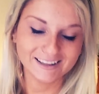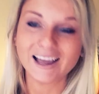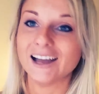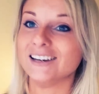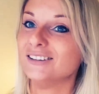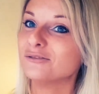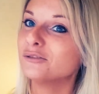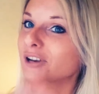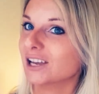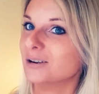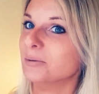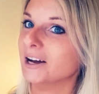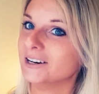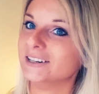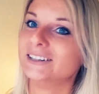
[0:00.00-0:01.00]
I didn't forget
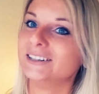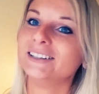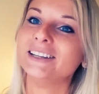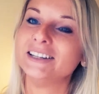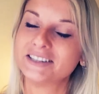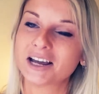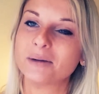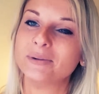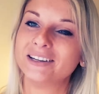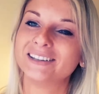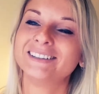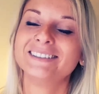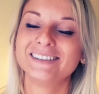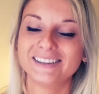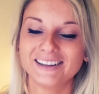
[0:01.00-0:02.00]
about it, it's
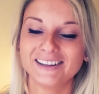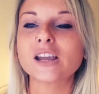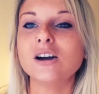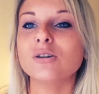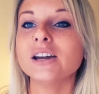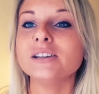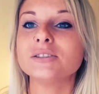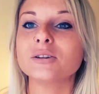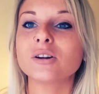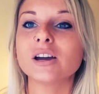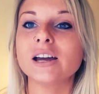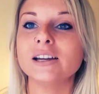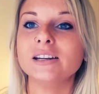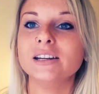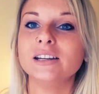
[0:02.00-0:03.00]
coming. Okay, so go
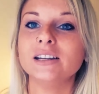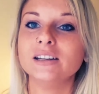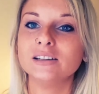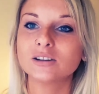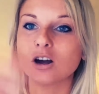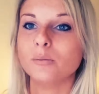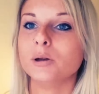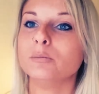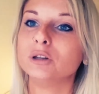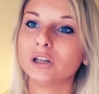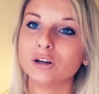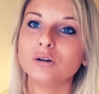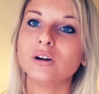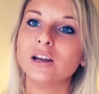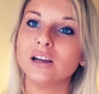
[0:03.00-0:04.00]
ahead and comment
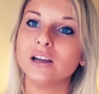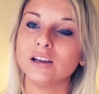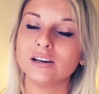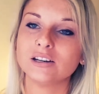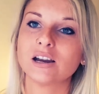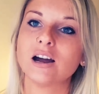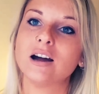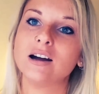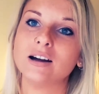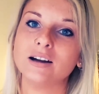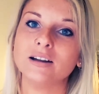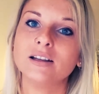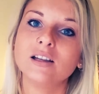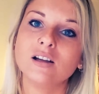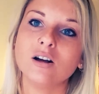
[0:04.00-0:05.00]
below and
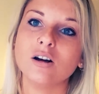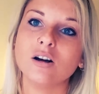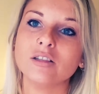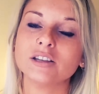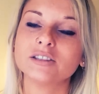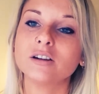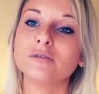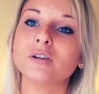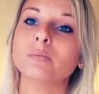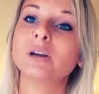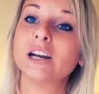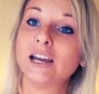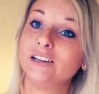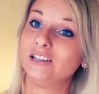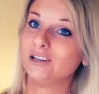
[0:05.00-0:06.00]
all that stuff. I'm
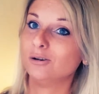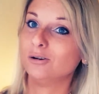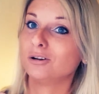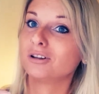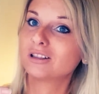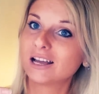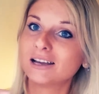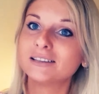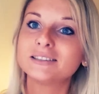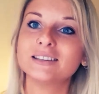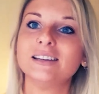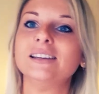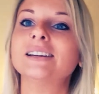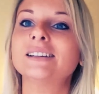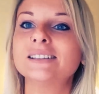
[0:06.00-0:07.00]
gonna head to yoga class,
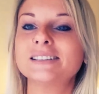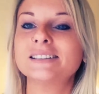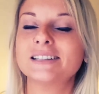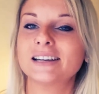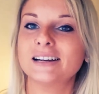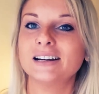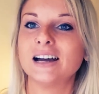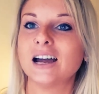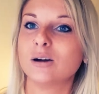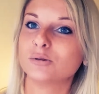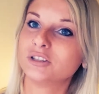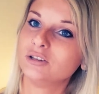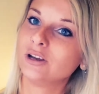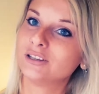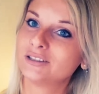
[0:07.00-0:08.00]
and I
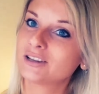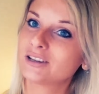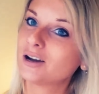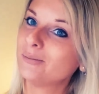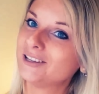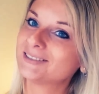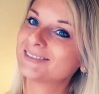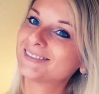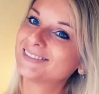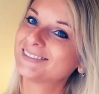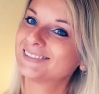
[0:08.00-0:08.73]
will see you guys in the comments.